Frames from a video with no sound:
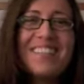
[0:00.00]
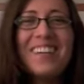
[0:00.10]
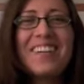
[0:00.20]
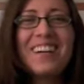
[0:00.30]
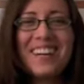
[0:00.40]
to
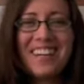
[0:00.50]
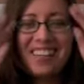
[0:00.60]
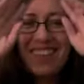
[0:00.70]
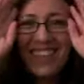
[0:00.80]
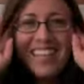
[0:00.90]
VidCon and
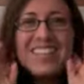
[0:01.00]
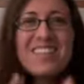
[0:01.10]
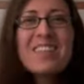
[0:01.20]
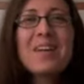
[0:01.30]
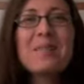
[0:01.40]
everything,
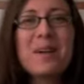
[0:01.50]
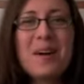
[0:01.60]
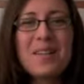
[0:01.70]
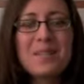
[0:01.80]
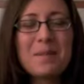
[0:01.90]
so that'll be
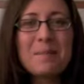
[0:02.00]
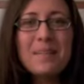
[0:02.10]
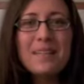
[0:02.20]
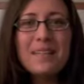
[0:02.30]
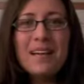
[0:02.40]
awesome.
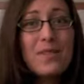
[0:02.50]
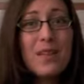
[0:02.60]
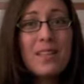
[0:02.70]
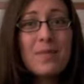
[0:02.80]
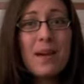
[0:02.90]
So
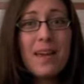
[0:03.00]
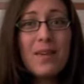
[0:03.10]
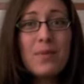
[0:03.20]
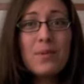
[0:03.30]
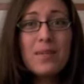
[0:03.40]
that's
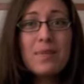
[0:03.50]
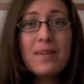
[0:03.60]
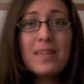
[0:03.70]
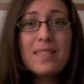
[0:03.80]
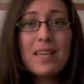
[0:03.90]
my really
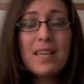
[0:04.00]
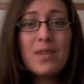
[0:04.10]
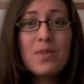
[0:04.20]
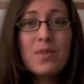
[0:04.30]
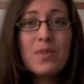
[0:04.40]
big exciting
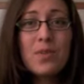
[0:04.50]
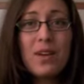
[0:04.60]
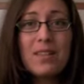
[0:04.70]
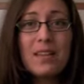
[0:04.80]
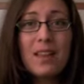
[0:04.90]
news of
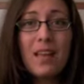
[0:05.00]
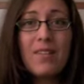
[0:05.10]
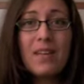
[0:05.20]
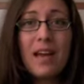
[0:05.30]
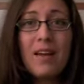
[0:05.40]
2011.
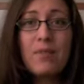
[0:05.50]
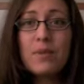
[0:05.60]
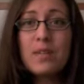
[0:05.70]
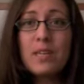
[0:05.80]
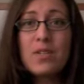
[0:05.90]
I
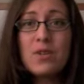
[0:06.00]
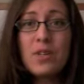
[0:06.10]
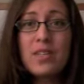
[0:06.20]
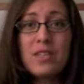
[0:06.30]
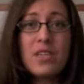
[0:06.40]
really
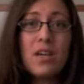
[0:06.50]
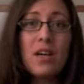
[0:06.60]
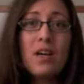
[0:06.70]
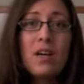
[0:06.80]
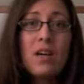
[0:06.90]
enjoyed this
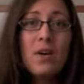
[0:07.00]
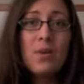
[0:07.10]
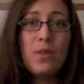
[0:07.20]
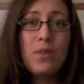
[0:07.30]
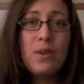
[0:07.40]
year
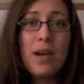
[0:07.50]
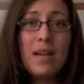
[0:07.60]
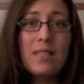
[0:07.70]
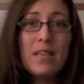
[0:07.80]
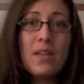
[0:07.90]
with you
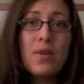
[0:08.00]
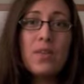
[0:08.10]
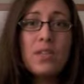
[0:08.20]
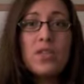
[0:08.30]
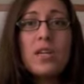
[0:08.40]
guys. I know
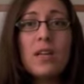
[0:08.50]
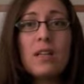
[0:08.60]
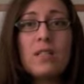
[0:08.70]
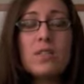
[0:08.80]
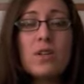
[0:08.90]
this
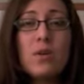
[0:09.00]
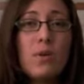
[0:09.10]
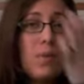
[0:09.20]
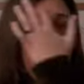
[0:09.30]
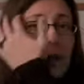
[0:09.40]
channel is
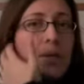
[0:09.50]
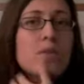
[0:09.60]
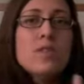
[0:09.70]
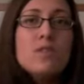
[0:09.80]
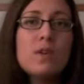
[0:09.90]
new, but
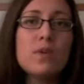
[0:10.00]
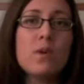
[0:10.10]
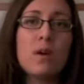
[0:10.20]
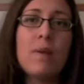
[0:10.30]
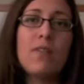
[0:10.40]
most of
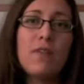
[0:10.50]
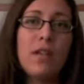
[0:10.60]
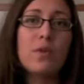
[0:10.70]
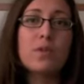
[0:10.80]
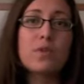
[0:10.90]
you are my
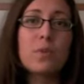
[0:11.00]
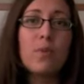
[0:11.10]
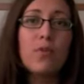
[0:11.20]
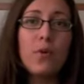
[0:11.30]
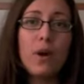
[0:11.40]
followers from
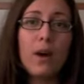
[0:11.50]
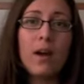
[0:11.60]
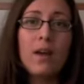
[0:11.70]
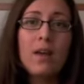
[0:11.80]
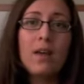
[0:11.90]

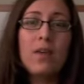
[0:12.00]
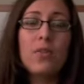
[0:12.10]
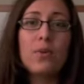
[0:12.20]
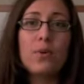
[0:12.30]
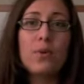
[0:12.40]
before
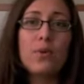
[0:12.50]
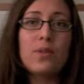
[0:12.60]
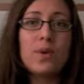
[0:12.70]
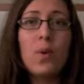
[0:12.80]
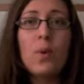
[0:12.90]
through
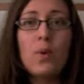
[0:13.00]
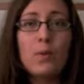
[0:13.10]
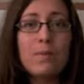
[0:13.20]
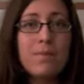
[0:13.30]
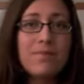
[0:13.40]
this
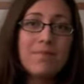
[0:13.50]
whole